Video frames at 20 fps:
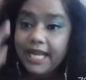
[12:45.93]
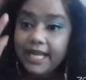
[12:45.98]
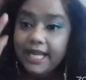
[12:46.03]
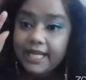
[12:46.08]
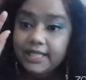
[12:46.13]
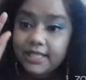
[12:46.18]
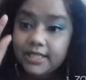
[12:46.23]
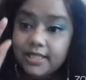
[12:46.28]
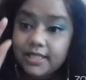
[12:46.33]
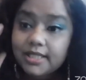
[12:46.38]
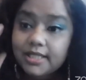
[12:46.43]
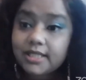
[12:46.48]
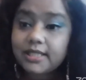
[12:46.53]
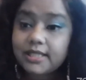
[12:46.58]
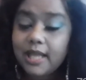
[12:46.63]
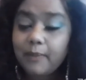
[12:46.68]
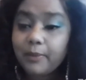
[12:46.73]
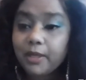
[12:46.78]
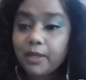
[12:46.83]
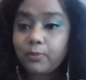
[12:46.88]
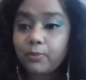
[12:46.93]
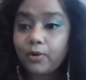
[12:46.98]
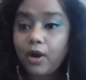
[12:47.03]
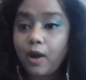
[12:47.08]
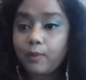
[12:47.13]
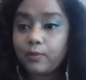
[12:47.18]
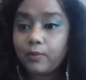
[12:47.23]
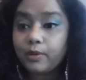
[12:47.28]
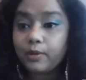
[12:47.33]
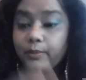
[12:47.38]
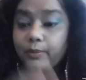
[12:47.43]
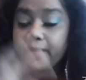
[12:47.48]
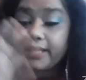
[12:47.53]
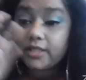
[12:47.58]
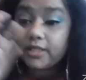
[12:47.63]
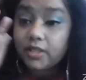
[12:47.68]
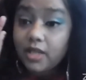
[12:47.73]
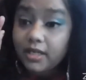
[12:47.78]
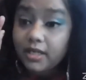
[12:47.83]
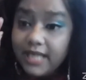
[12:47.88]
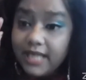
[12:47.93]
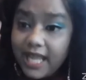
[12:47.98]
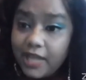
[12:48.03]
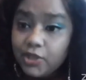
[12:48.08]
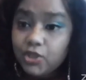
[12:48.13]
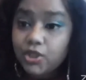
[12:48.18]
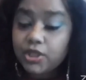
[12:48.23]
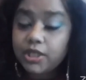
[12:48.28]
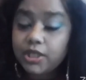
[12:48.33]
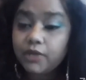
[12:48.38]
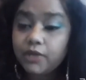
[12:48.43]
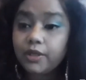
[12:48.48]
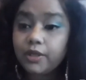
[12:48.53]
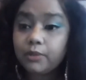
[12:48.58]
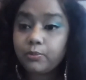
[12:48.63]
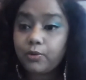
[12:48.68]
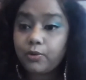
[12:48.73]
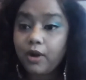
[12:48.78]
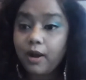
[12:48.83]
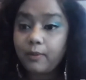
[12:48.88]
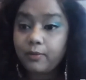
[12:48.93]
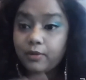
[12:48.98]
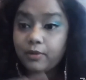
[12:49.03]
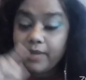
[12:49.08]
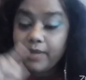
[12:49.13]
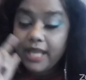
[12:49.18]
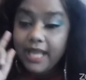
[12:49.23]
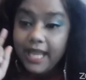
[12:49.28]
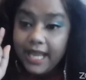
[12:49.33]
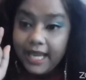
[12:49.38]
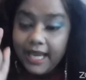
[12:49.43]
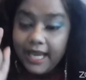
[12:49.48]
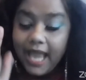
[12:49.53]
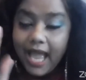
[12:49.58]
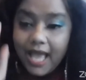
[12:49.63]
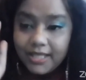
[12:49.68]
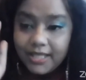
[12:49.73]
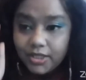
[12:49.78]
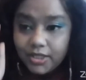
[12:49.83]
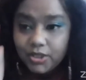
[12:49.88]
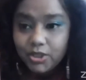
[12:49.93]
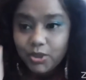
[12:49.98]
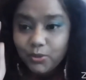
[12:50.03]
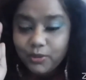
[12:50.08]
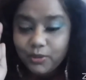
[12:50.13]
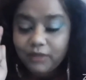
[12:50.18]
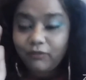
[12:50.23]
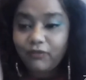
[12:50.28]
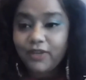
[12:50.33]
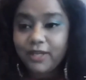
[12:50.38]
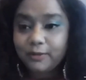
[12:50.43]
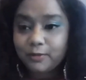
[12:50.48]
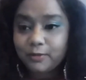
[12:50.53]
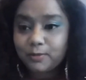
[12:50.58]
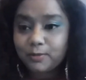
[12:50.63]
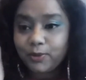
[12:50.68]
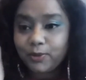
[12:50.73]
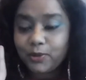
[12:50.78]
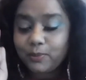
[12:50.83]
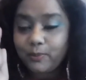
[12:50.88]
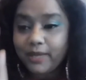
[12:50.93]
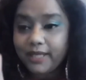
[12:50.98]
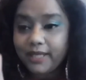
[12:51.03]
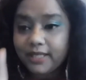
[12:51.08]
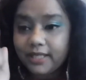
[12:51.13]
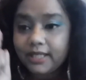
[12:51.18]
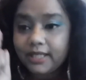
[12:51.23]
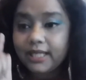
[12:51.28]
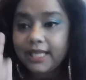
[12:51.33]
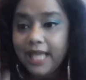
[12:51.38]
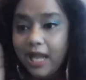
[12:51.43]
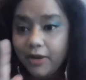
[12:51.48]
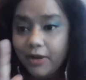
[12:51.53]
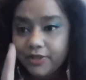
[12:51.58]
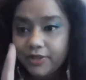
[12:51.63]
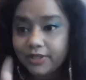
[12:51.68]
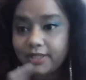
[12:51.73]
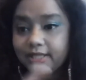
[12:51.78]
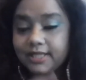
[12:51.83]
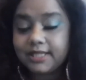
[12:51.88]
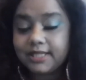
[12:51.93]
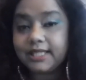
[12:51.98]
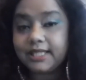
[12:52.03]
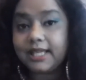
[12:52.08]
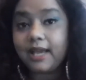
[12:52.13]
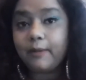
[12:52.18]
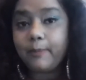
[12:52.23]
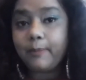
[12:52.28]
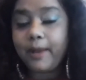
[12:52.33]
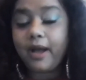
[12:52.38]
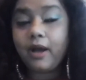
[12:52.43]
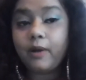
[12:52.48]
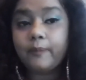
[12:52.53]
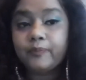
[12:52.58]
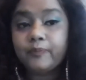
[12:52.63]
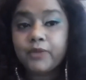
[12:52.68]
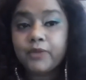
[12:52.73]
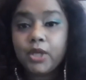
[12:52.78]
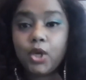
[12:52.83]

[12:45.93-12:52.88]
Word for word: It's a systemic problem. It's not an engineering problem. It has to do with Facebook making a calculus about